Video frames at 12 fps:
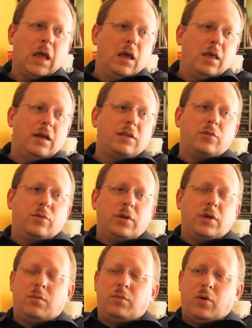That's a
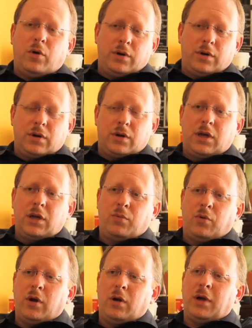really important key
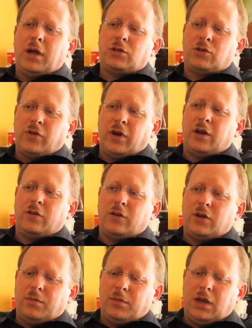point about
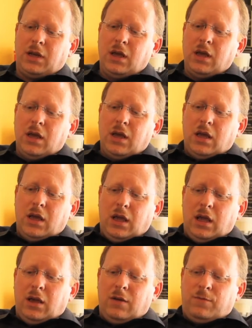strategy. I mean,
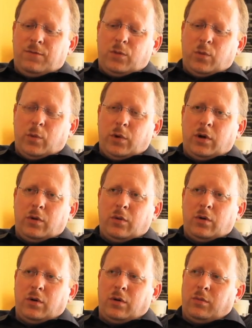if we
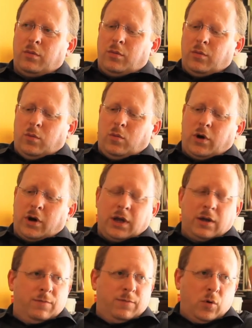were
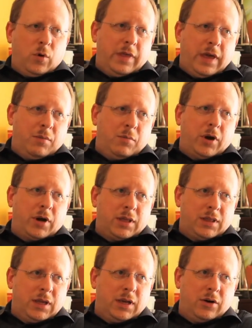working for that
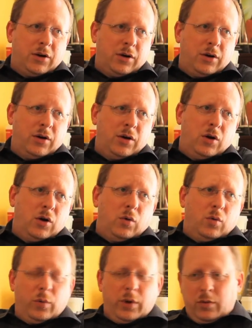market leader,
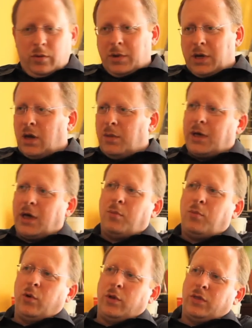we would be coming
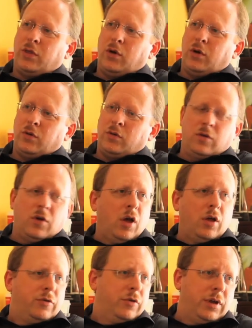up with those
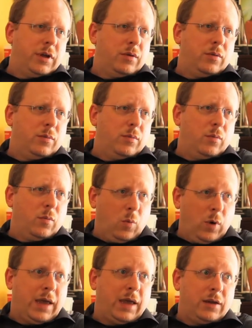alternate
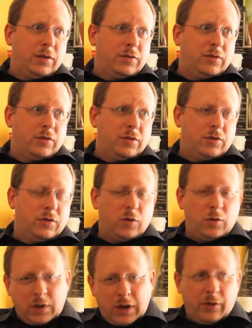ways
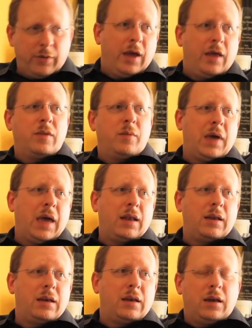to get around the
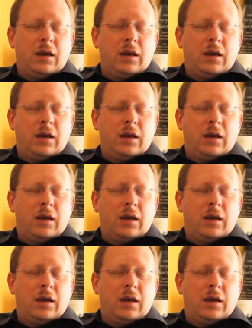patent